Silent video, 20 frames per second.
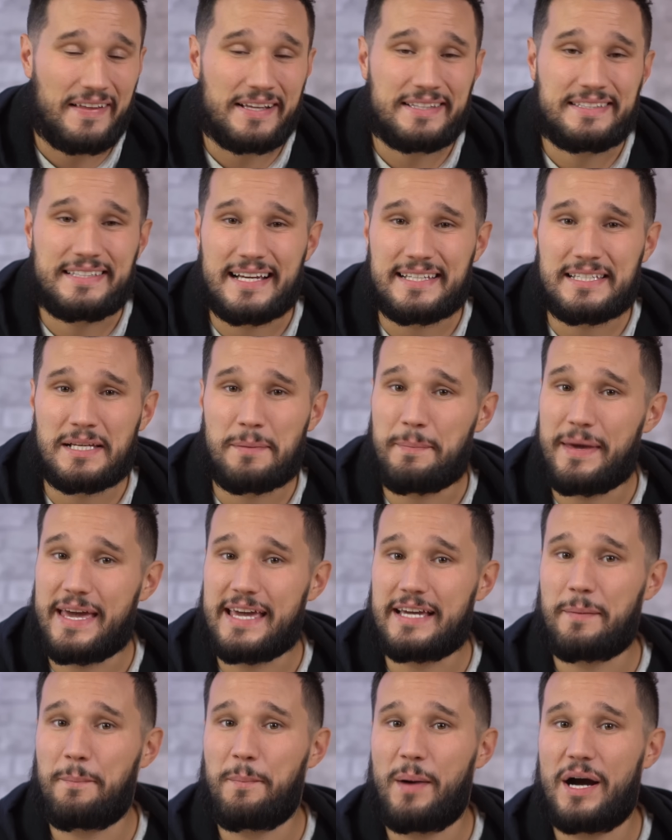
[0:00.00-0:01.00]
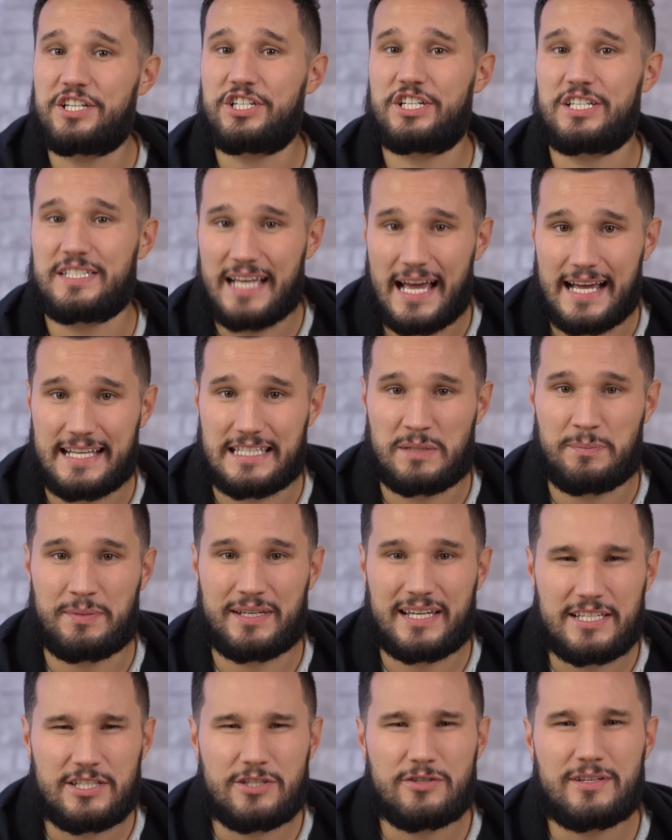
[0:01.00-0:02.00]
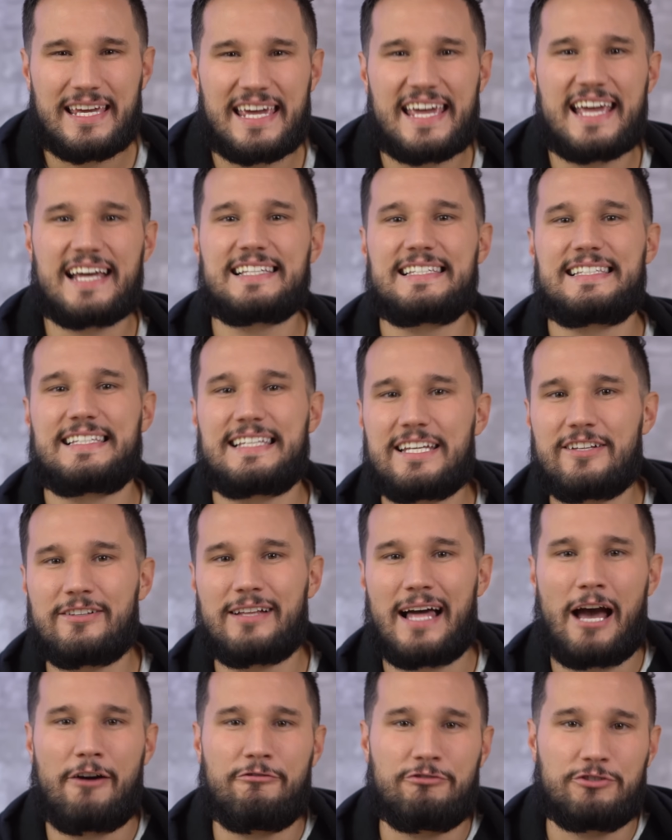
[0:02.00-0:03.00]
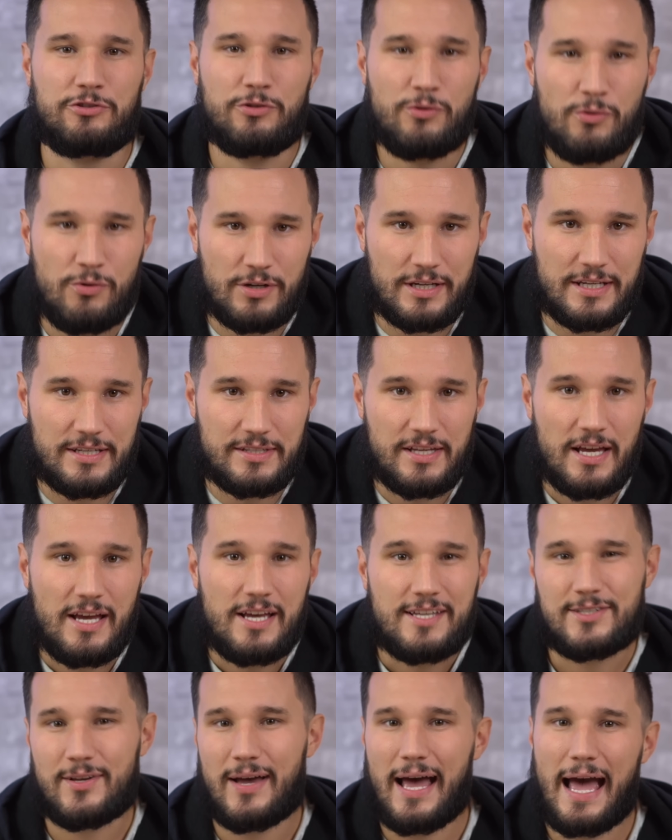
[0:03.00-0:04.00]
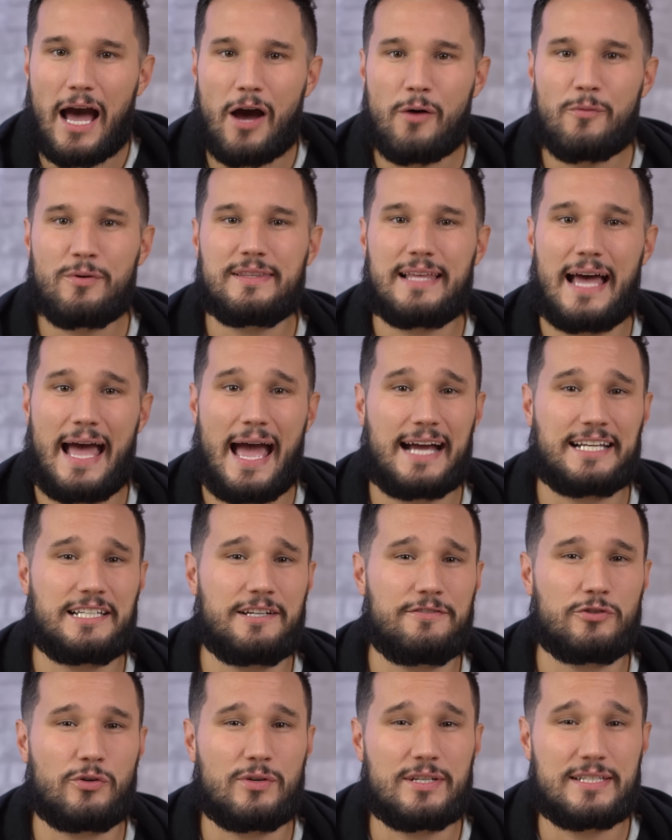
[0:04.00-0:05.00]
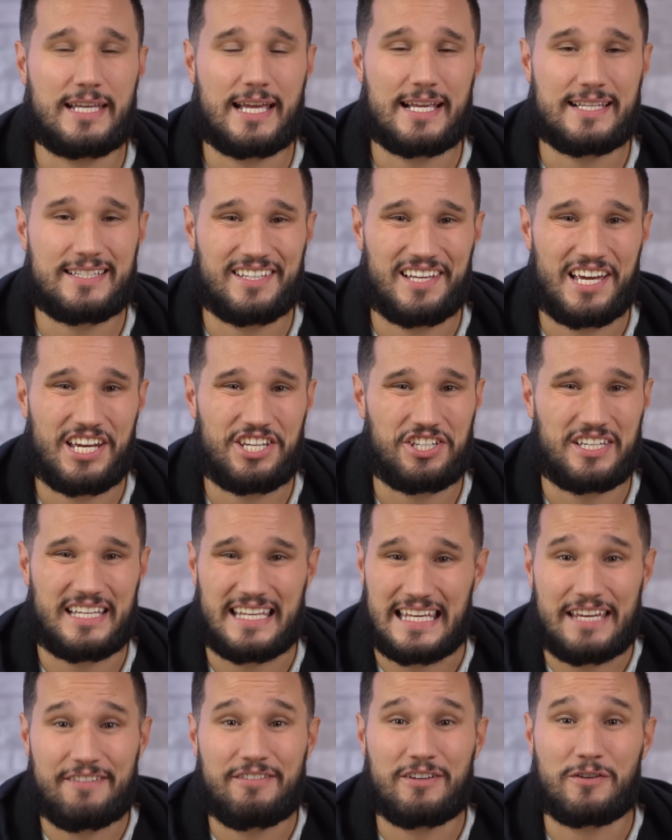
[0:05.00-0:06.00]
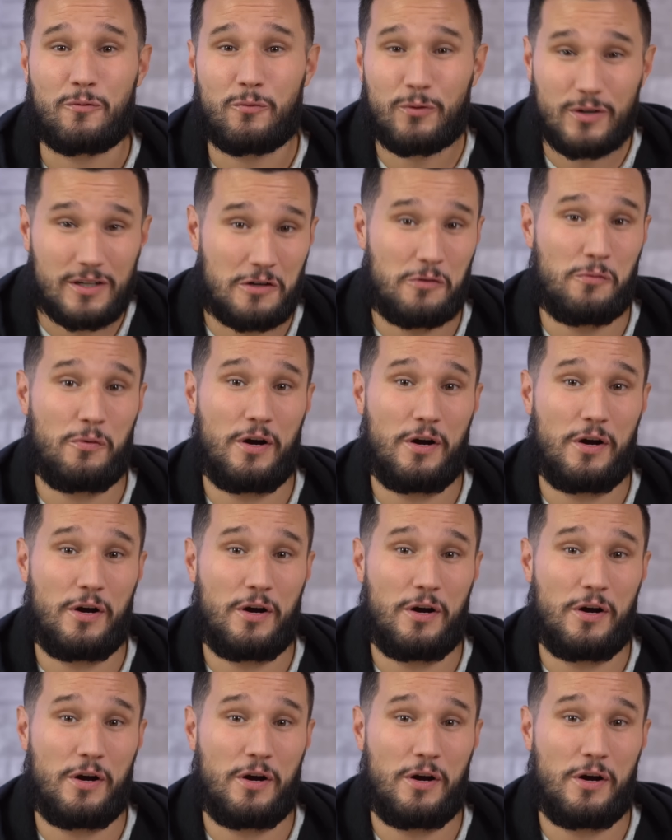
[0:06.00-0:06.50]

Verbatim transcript: that doesn't make much sense because you can't seal out noise, so how would the active noise cancellation even work